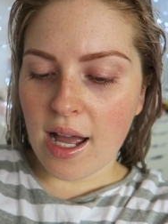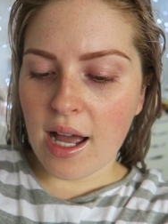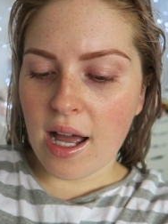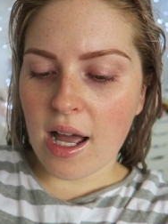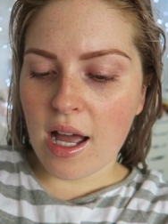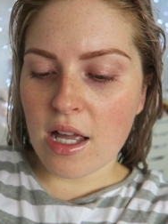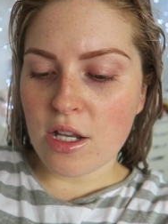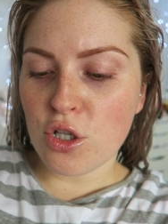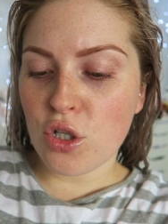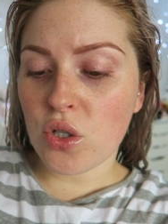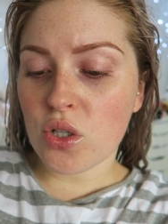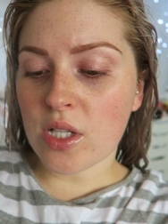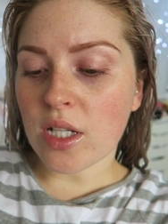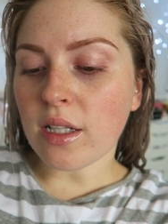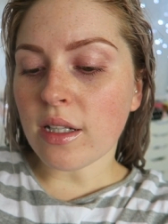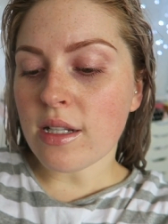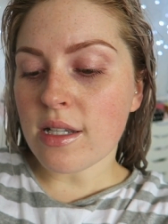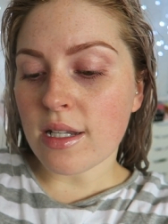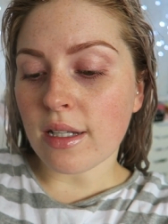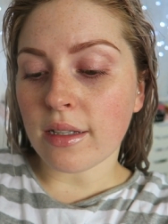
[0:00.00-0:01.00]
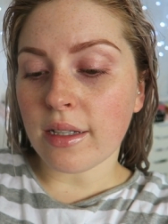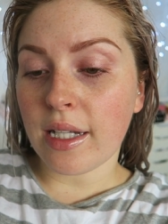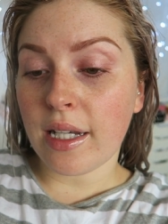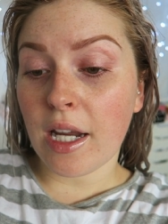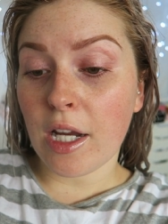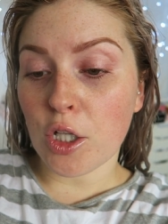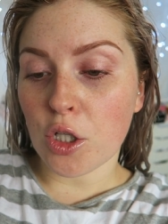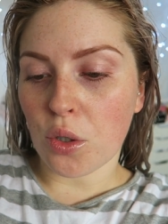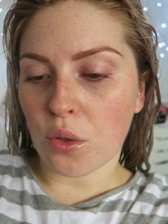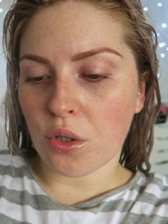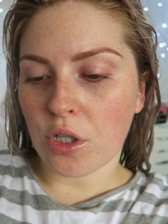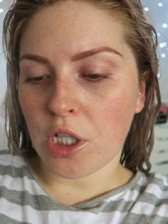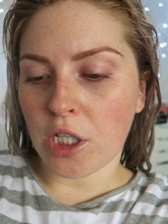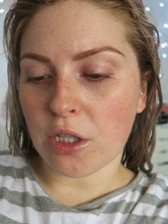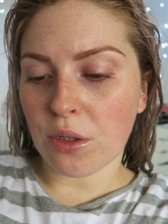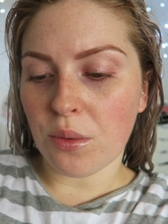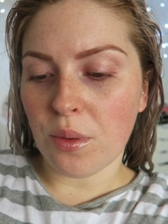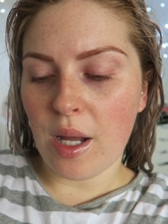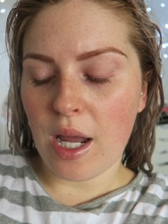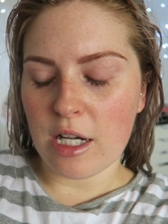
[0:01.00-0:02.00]
are New Zealand's leading
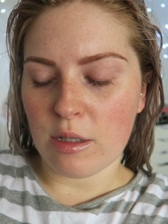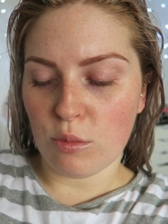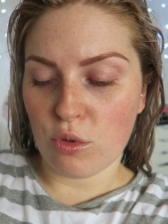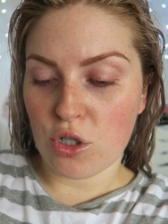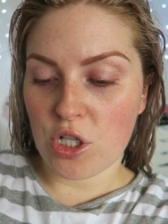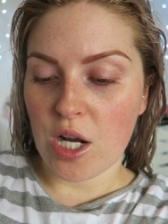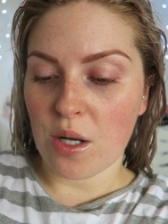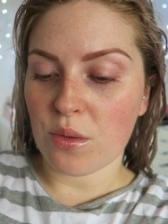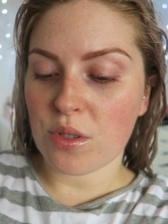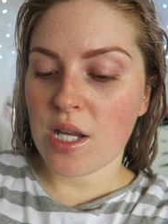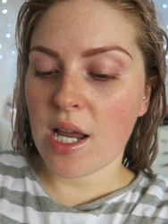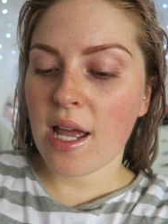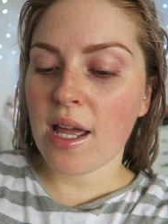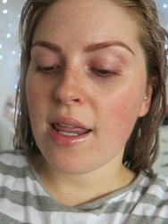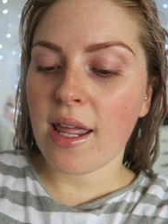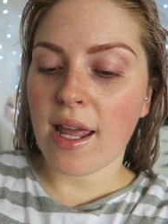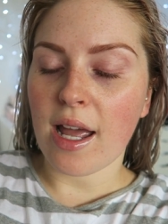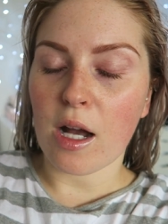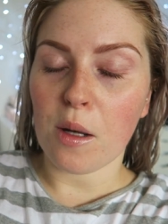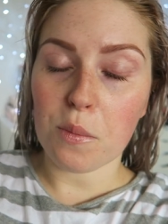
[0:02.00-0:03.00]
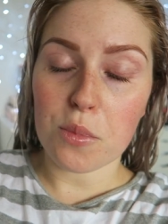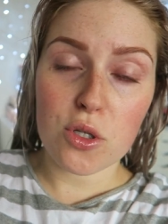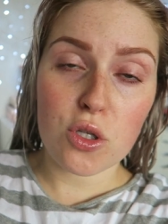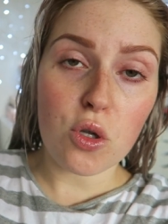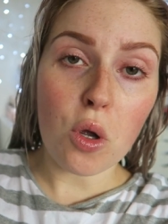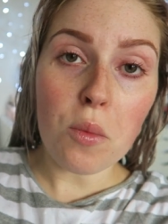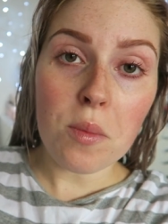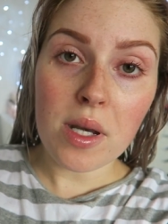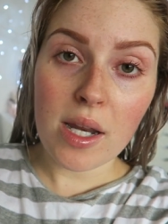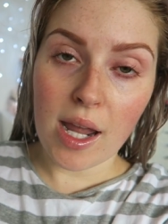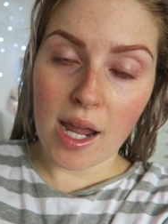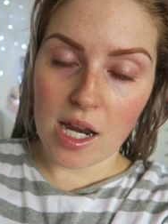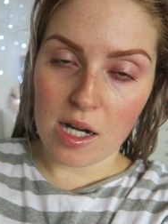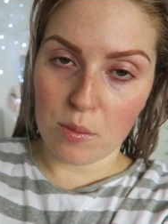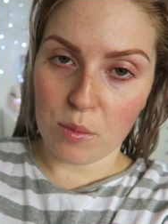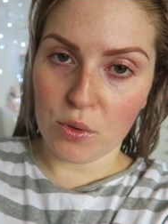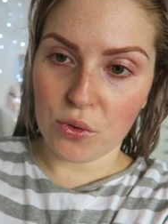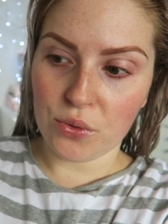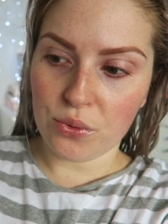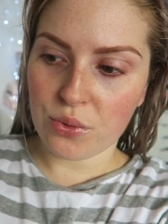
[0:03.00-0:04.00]
no-kill animal shelter. They help so many
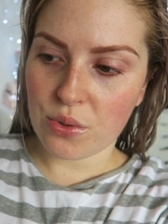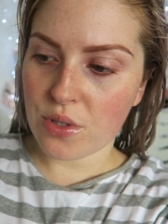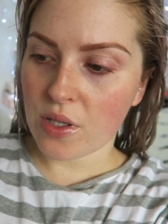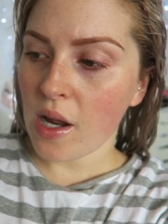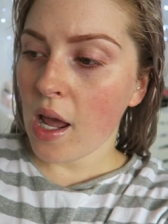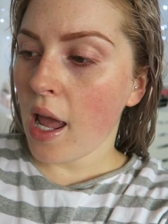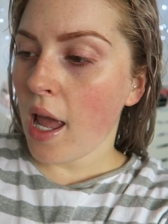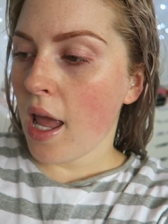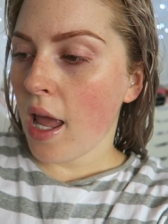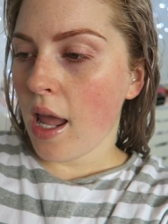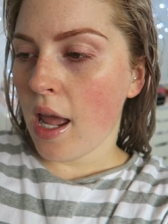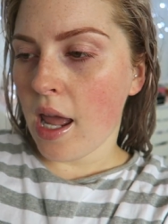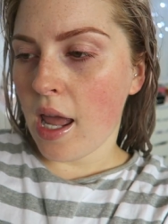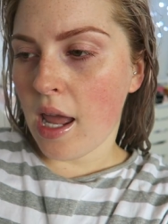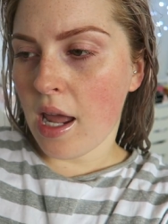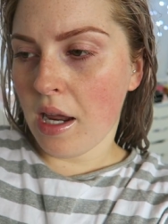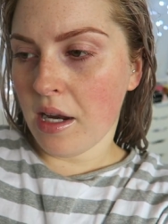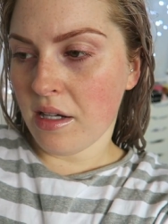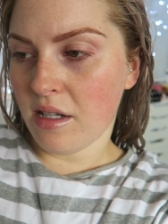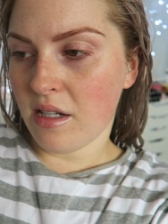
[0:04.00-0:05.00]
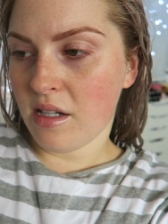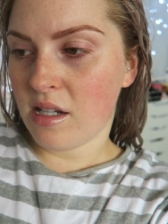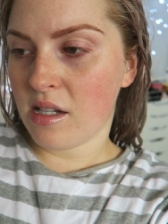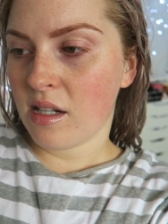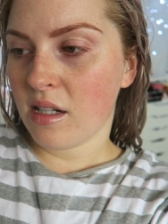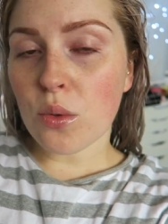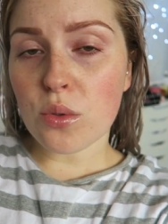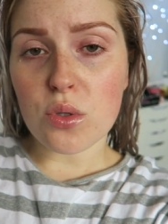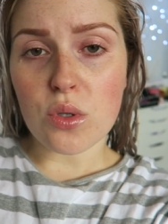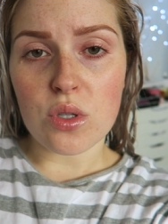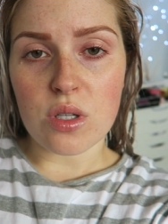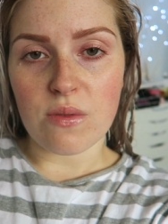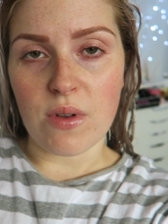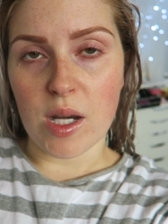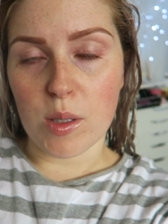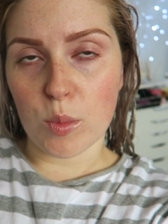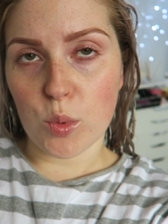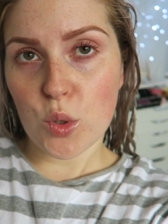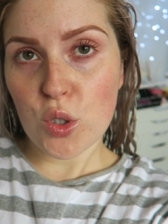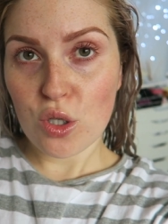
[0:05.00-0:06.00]
animals and all sorts of
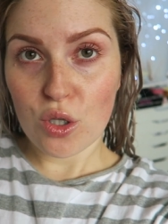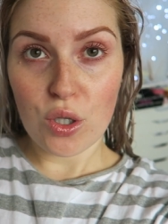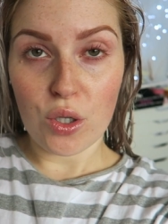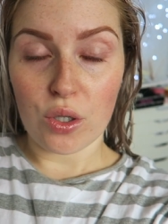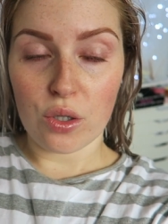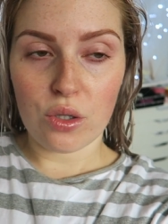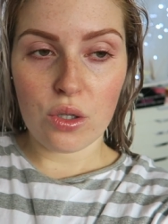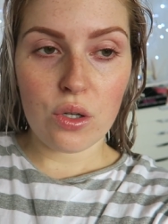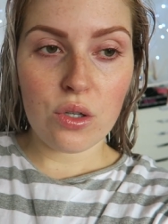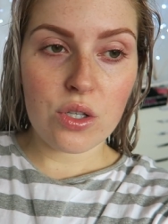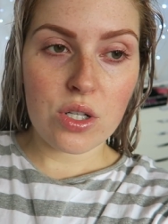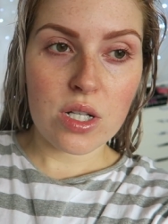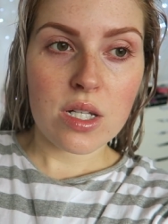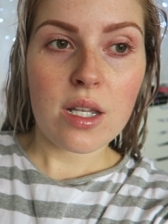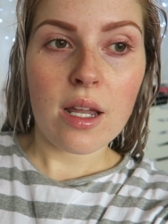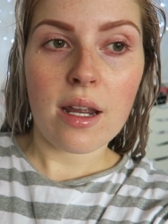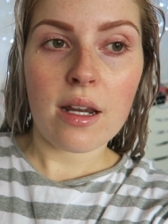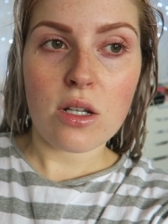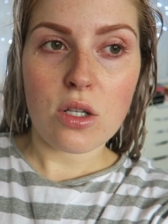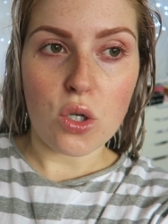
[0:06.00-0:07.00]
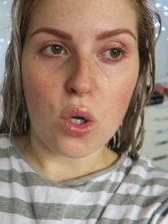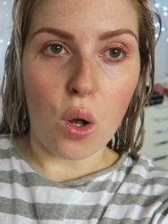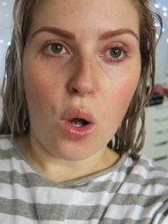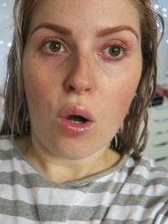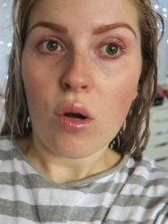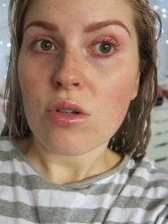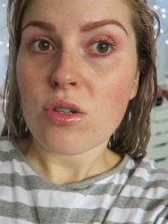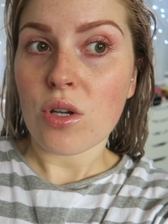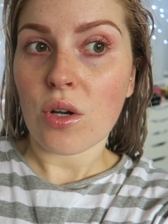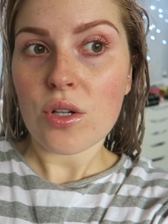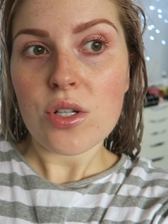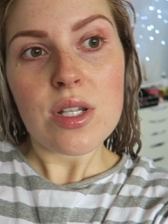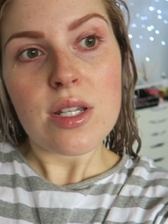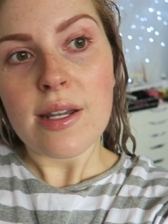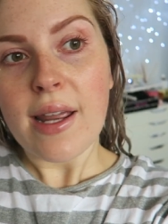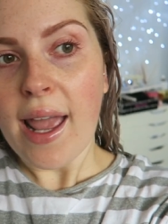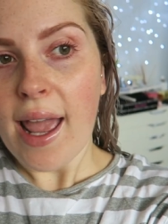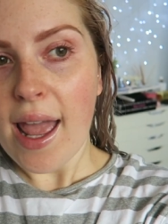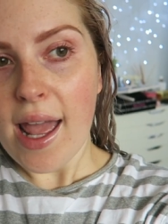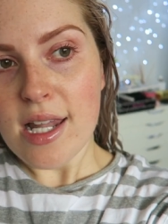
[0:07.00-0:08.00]
animals too not just like dogs not
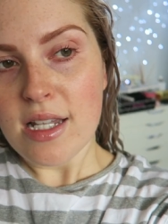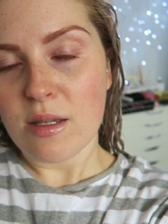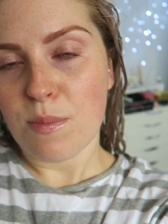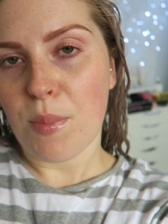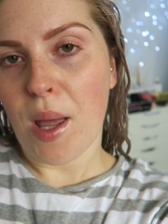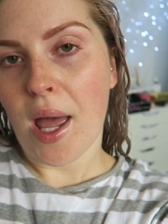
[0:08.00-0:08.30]
just cats